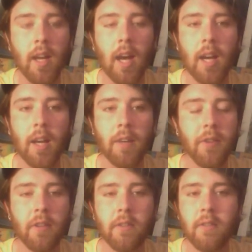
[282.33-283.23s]

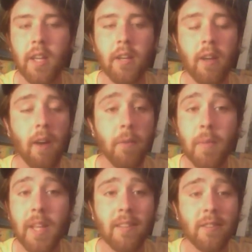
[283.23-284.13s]
There's like
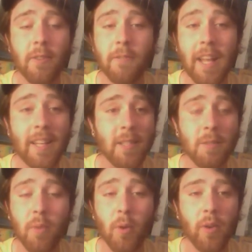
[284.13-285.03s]
government
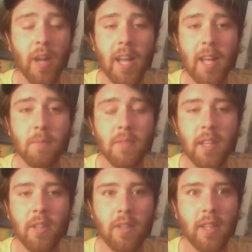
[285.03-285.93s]
surveillance programs
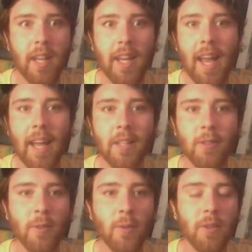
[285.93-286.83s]
that you can like hack
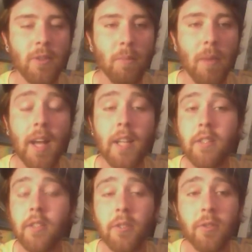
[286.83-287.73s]
into with your
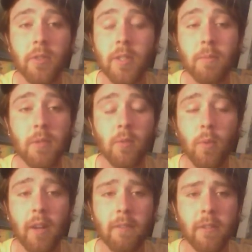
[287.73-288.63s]
mind and your dreams and
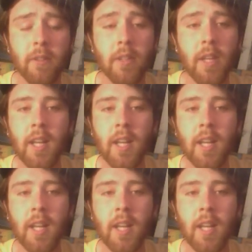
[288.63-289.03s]
whatever.